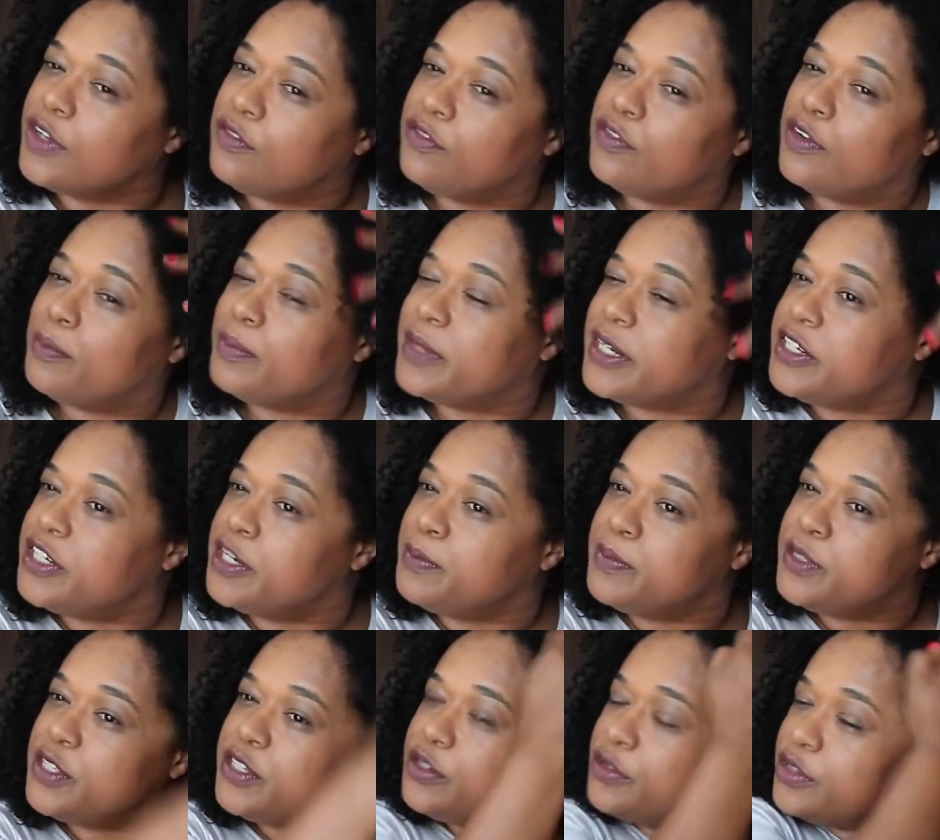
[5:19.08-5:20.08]
from the
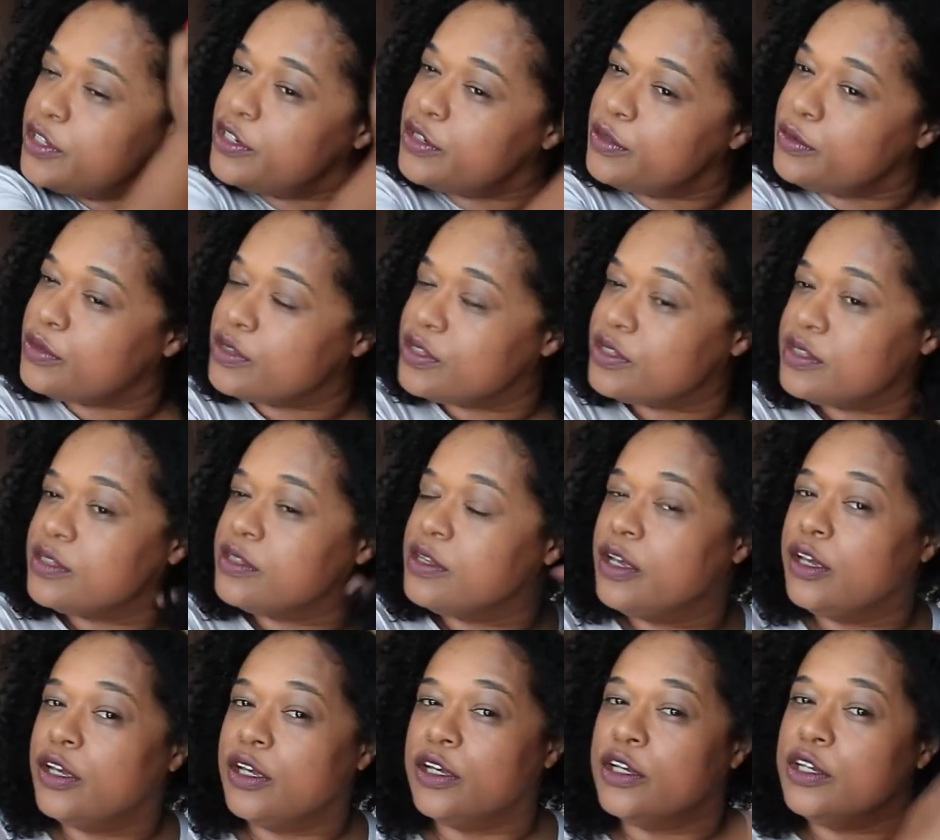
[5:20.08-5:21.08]
tips to the roots,
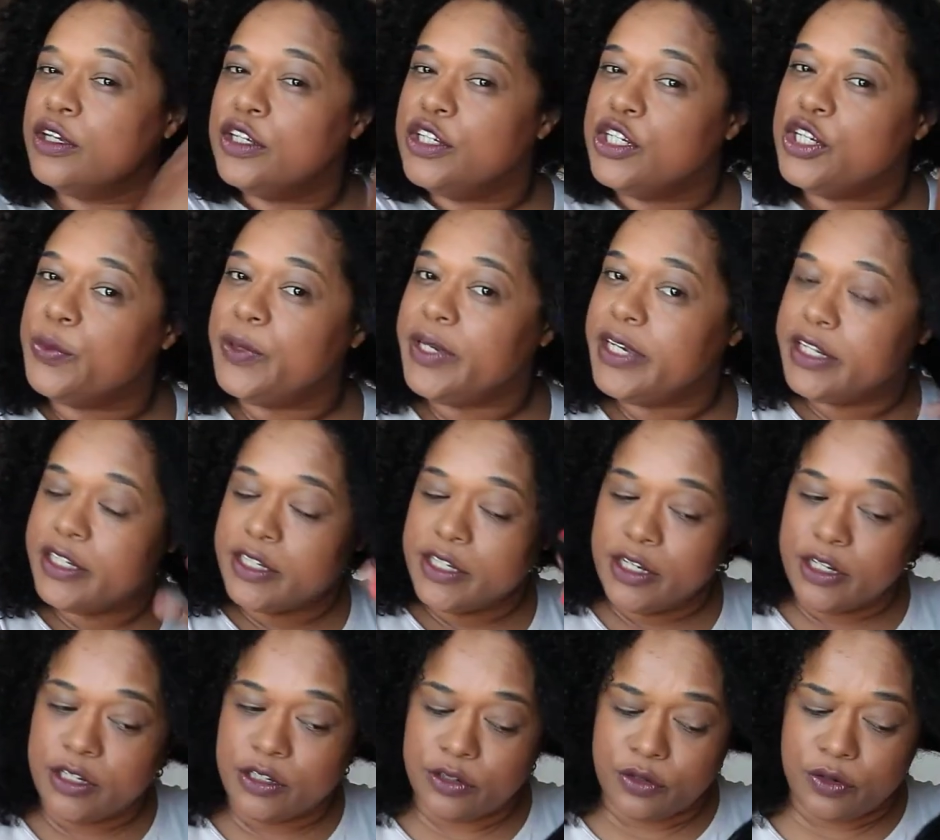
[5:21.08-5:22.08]
doing it
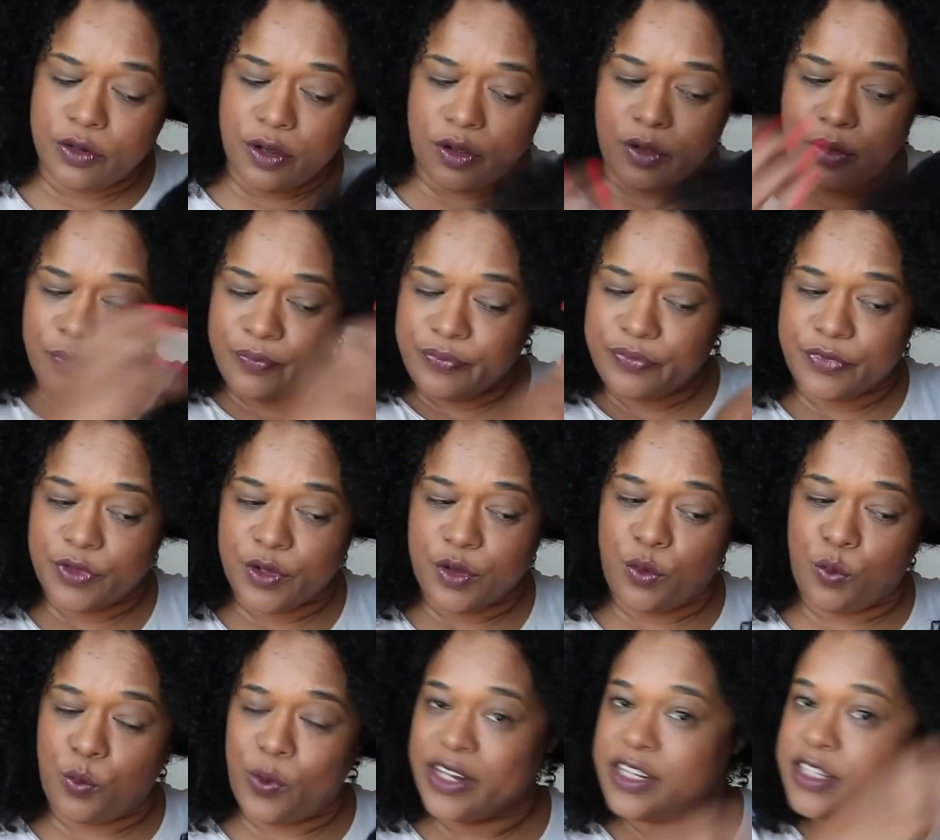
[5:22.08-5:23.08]
in
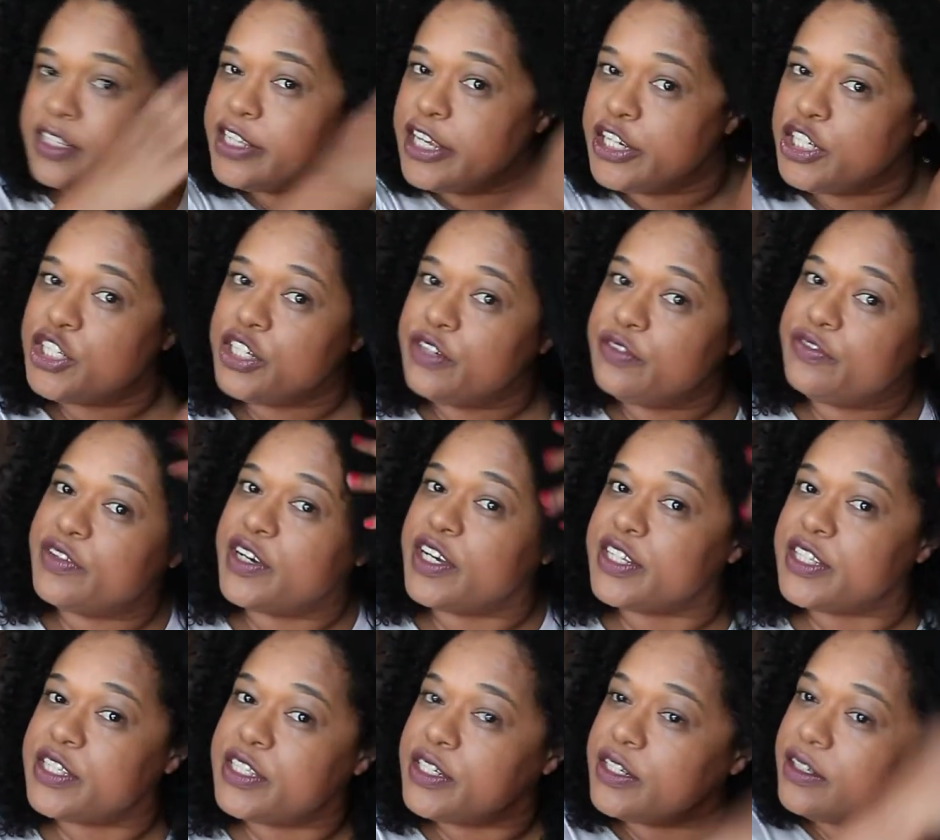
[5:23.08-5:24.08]
one section
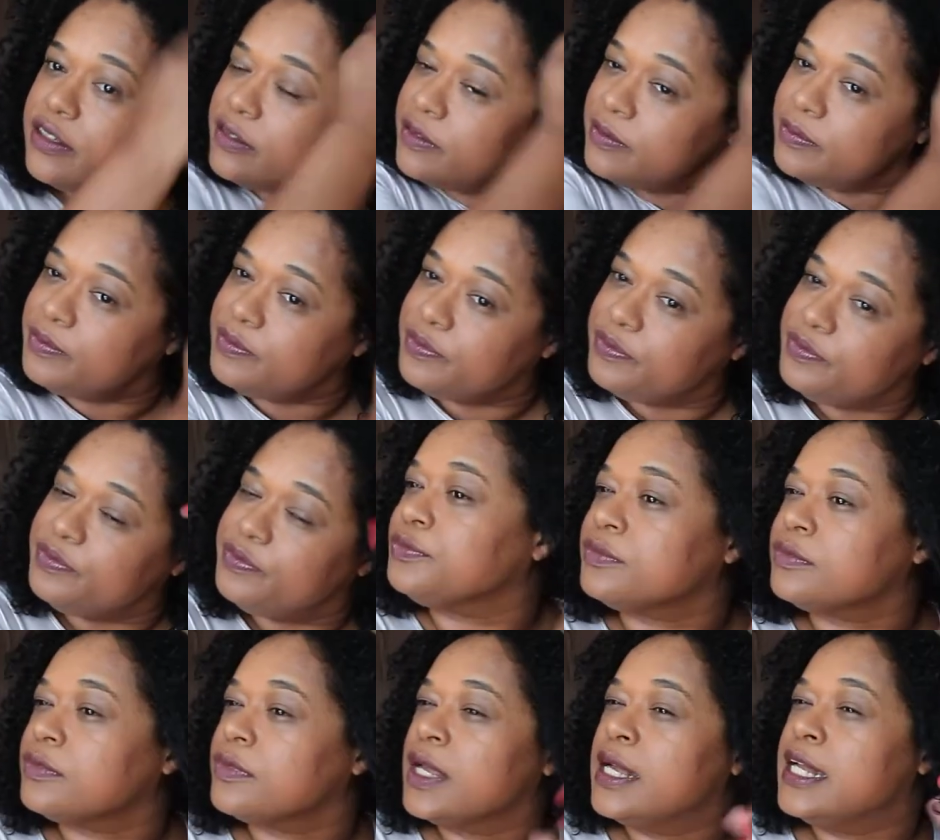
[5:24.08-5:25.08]
first.
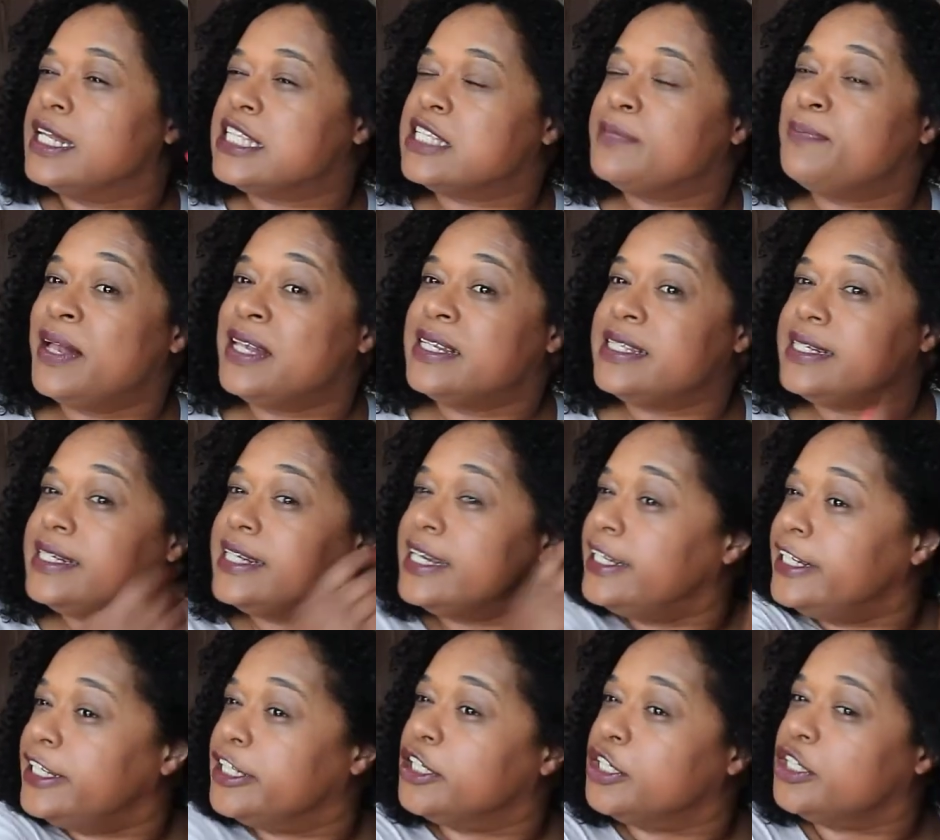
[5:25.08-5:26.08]
It smells
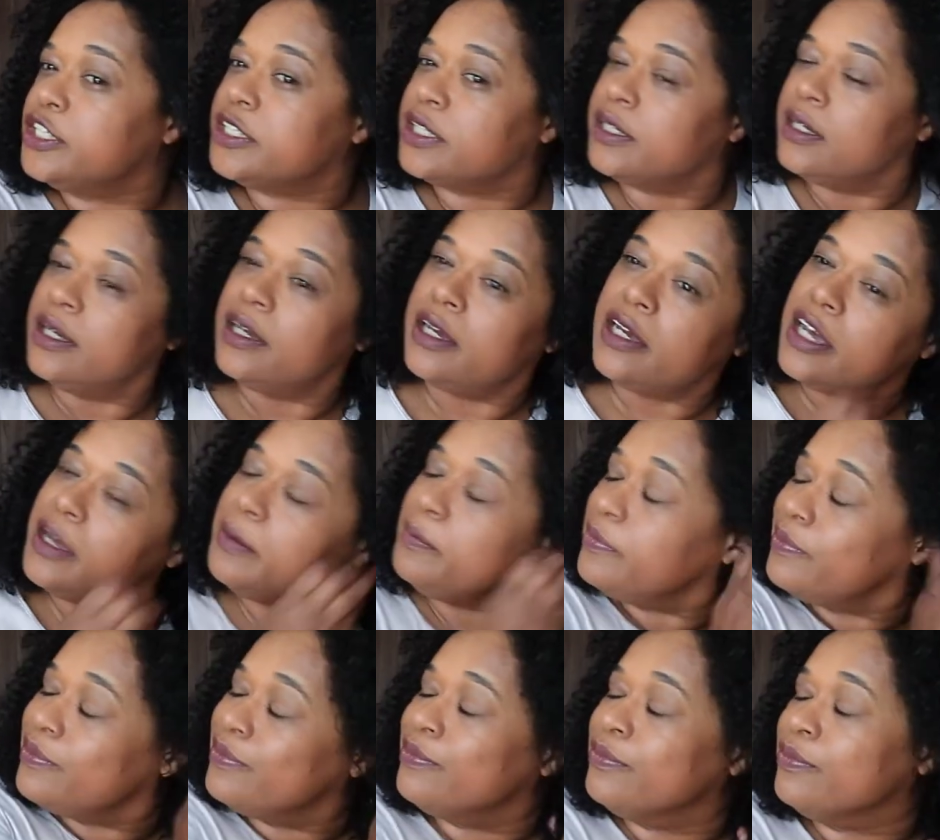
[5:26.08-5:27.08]
really good. I'm
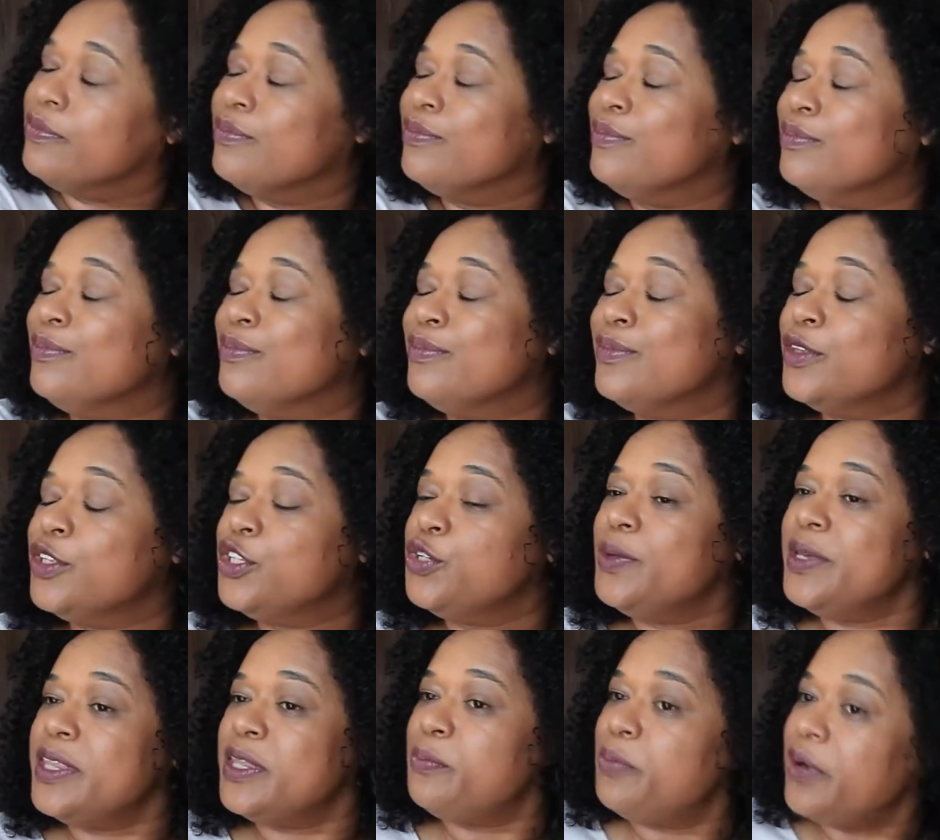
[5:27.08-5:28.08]

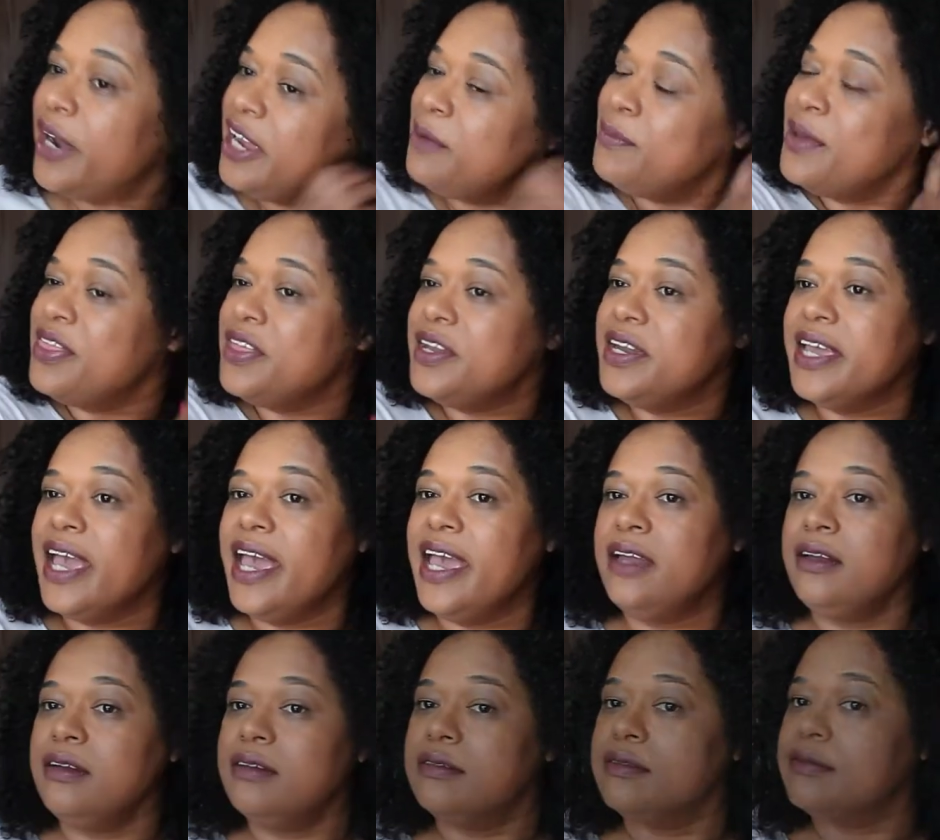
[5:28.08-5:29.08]
doing the praying method
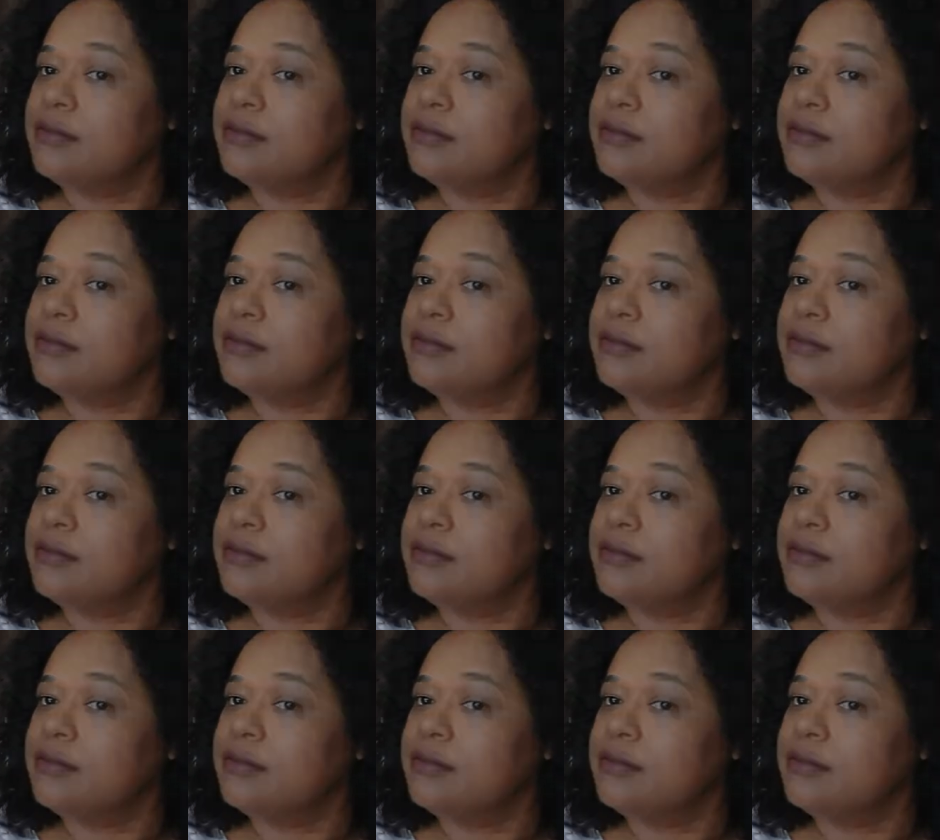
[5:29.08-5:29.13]
again.